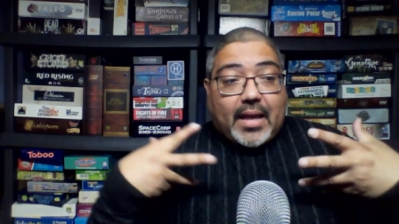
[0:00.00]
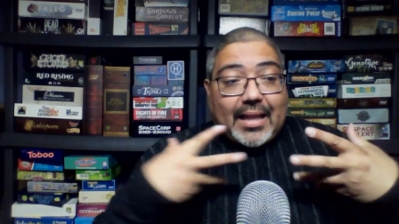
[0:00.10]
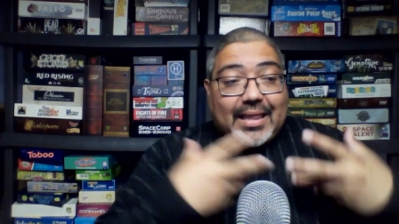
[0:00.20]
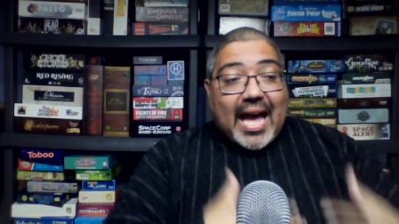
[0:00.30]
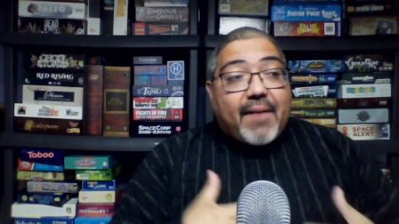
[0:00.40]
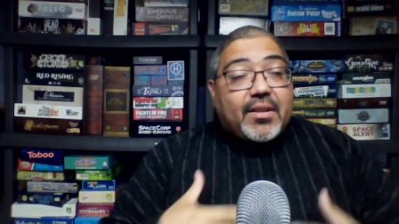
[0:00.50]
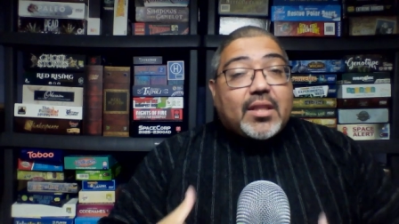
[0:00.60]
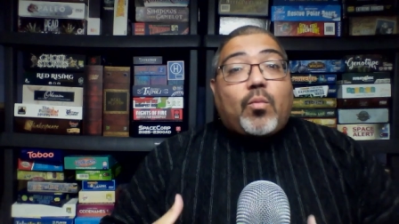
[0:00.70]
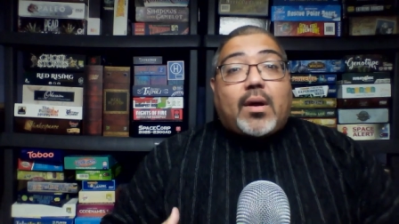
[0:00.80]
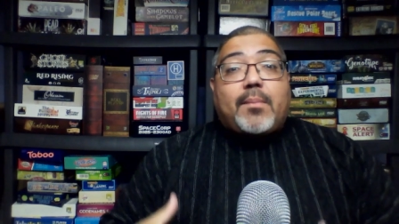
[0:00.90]
having
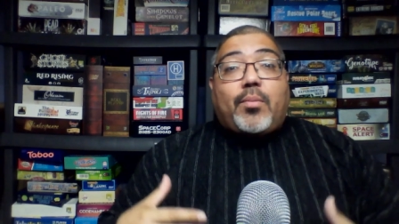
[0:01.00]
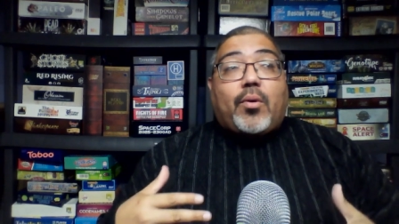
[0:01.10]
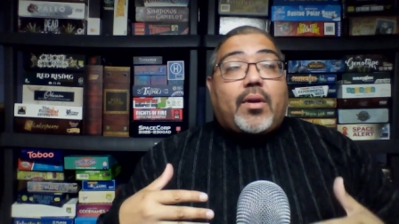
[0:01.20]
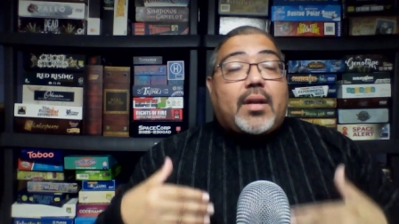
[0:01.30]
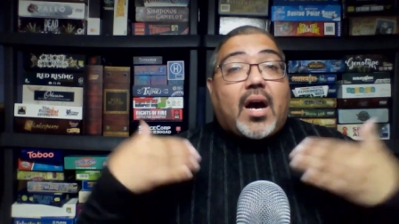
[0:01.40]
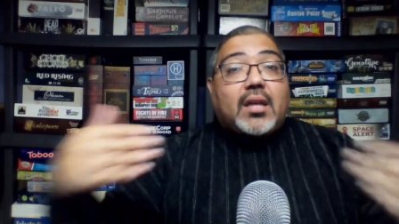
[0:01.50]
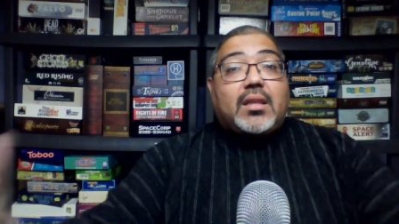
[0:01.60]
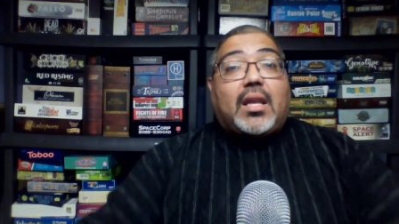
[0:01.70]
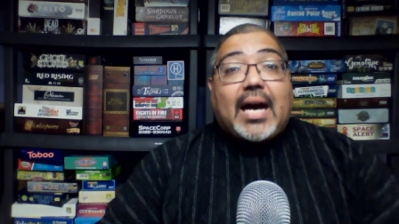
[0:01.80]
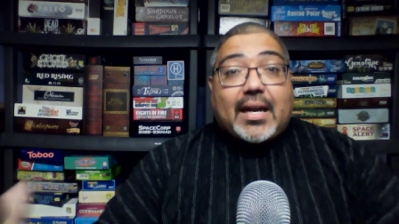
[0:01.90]
the one board
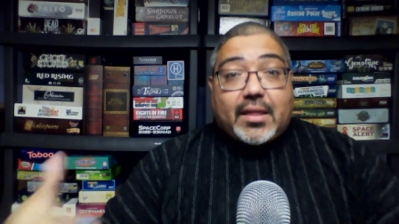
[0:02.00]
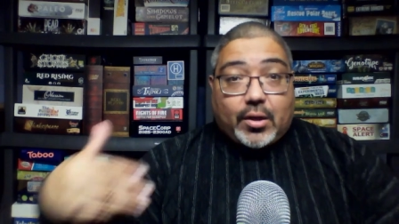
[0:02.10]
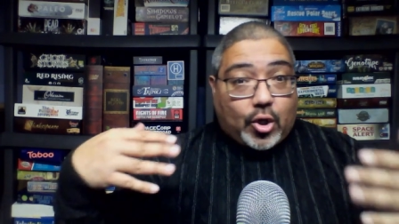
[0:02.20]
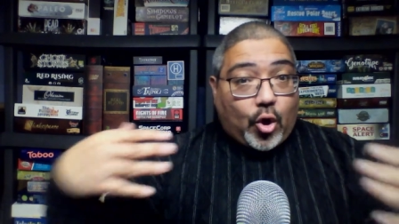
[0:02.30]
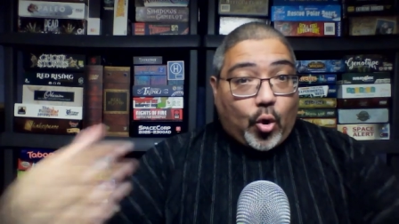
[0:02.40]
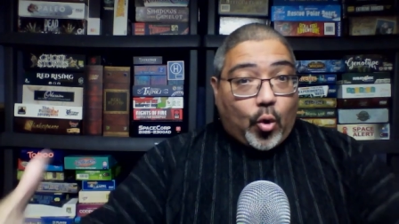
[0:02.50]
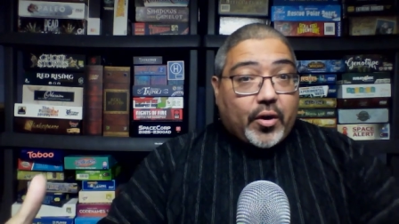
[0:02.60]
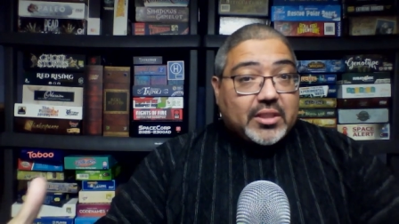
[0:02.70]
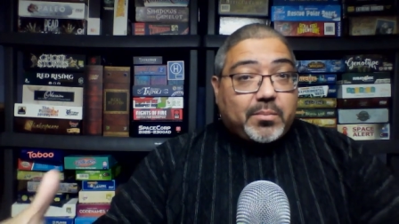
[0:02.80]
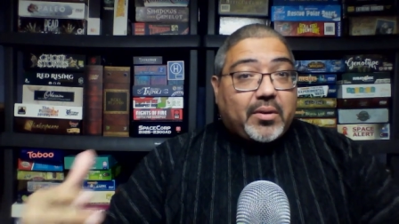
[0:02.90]
unlock the core
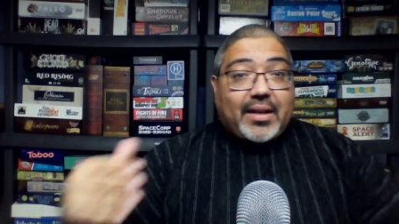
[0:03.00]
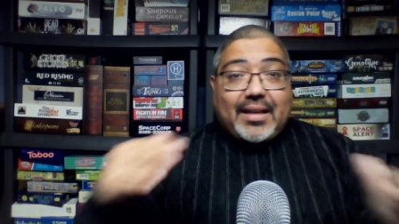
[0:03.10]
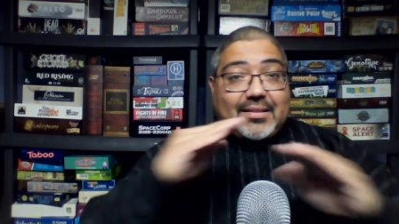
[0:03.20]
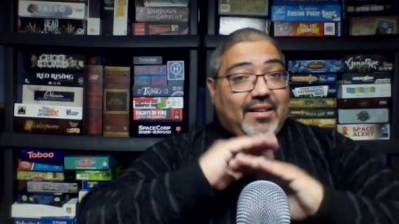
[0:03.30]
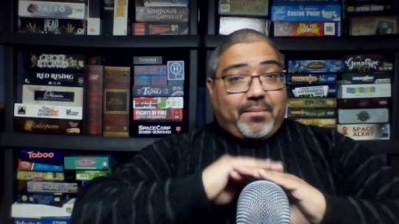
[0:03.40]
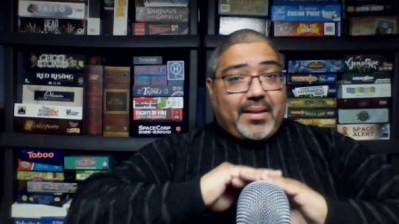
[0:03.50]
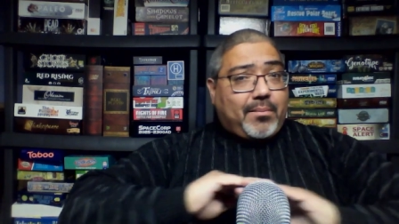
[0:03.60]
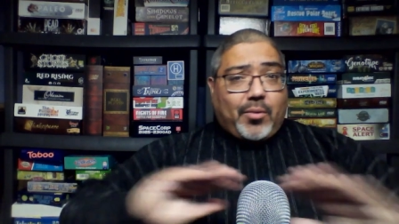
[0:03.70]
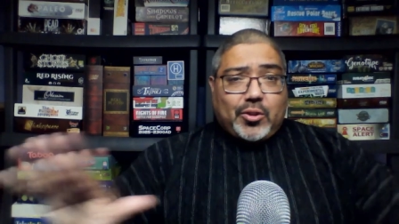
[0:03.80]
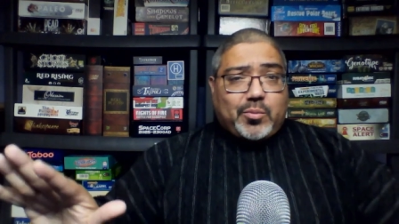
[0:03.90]
experience and i've played
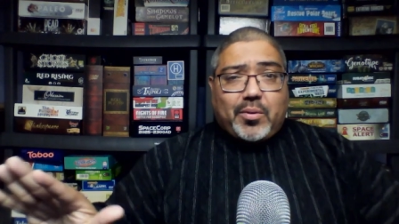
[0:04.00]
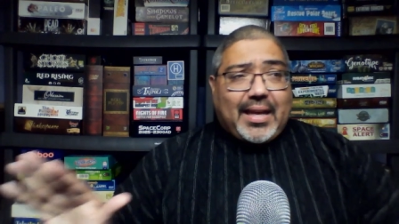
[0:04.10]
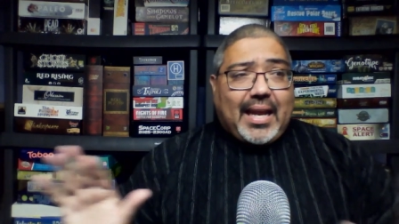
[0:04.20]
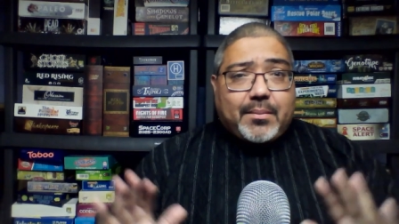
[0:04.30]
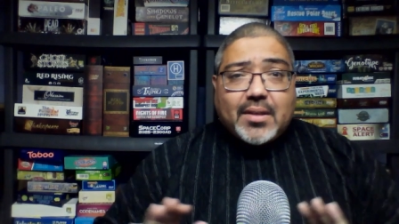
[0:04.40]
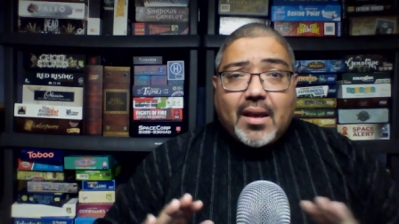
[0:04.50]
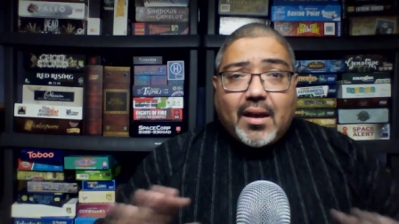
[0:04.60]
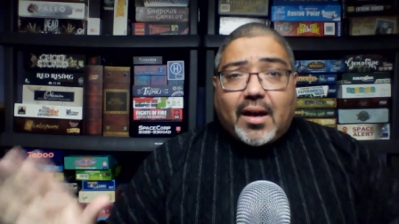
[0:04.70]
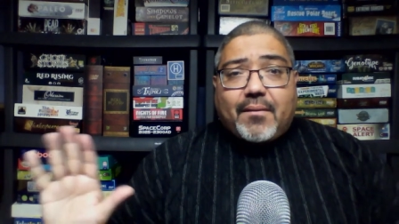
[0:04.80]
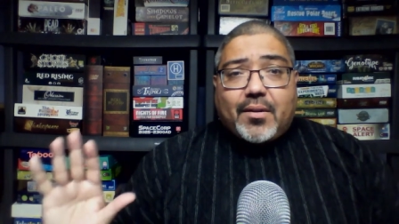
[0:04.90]
multiple games
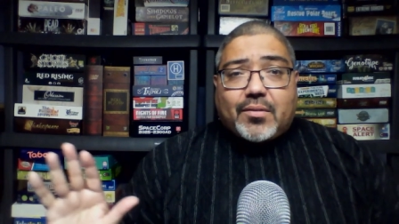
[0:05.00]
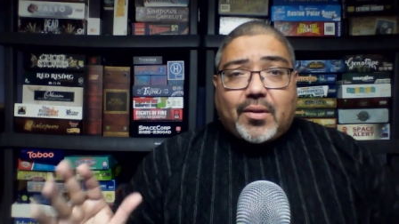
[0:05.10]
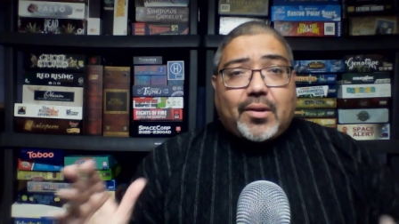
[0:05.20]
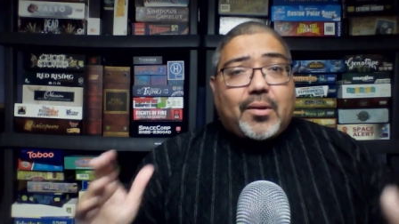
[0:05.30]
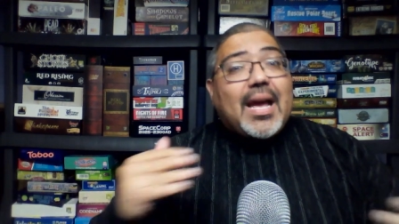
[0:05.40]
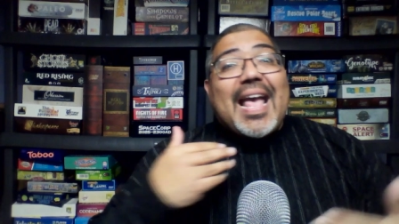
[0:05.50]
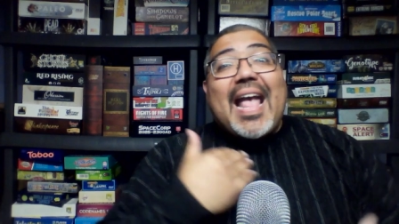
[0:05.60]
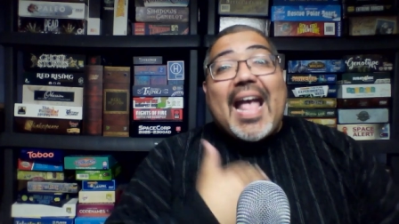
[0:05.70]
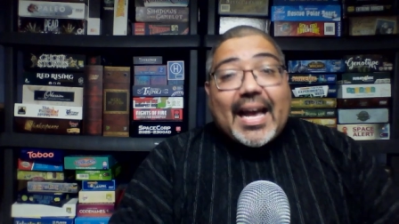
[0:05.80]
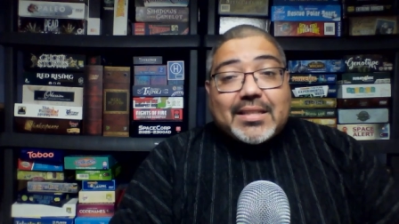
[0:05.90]
of the solo
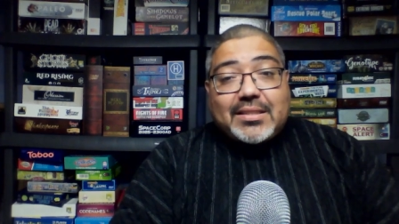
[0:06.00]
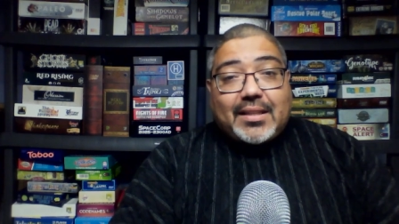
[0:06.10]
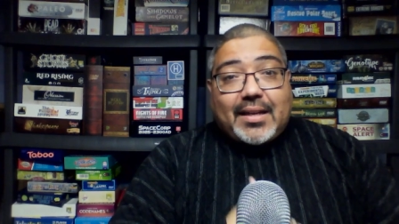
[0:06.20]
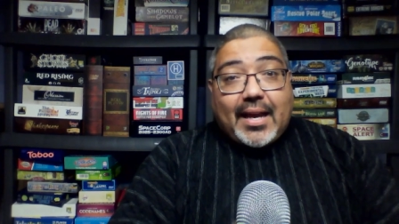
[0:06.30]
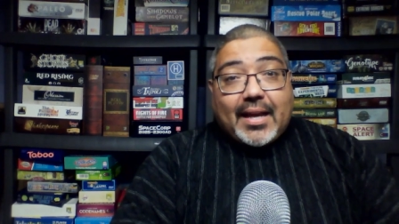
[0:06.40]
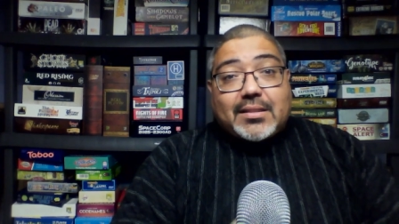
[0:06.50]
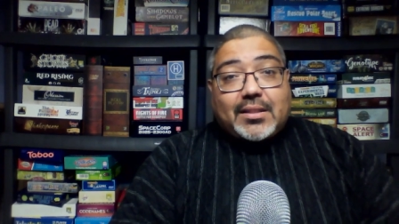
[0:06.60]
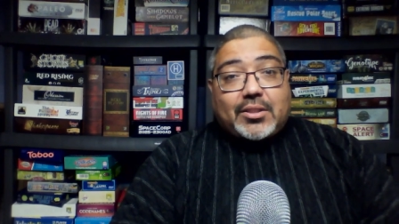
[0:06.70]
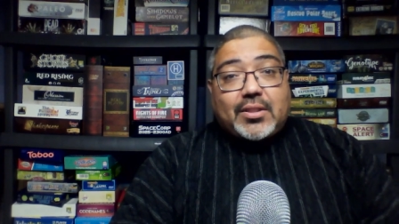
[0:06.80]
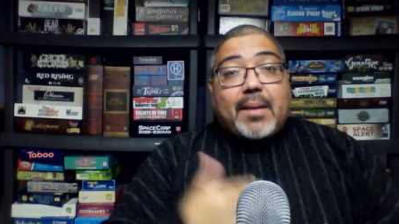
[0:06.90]
excellent,
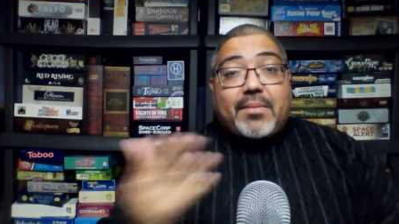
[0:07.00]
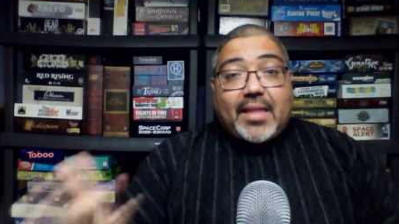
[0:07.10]
excellent job.